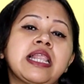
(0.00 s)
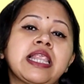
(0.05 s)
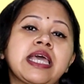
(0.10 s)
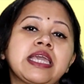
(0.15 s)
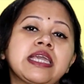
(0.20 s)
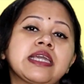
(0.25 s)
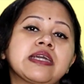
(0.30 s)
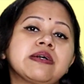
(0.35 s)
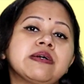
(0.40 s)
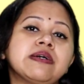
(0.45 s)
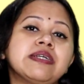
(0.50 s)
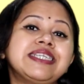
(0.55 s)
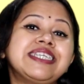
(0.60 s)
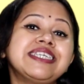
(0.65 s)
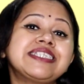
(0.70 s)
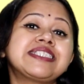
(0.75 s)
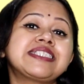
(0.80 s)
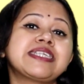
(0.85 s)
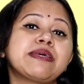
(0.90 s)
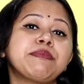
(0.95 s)
like a
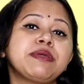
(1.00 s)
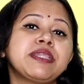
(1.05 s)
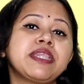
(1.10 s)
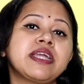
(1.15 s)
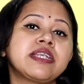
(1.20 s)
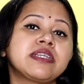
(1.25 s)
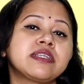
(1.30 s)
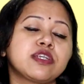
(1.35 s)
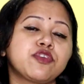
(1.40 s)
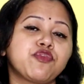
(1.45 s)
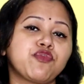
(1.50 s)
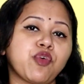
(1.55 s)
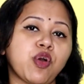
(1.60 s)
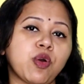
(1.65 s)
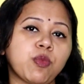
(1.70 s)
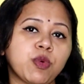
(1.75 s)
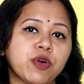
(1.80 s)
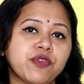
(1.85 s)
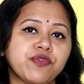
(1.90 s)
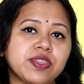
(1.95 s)
disseminated
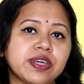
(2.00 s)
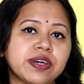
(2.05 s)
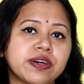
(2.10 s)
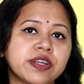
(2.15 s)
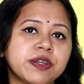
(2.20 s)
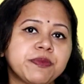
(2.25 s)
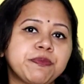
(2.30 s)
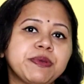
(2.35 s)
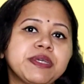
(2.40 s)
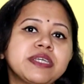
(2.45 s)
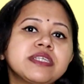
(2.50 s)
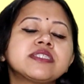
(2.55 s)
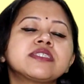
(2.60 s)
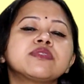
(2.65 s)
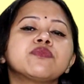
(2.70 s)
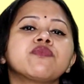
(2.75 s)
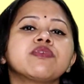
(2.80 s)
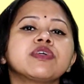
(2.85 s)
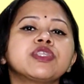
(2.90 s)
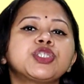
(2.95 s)
form of the herpes,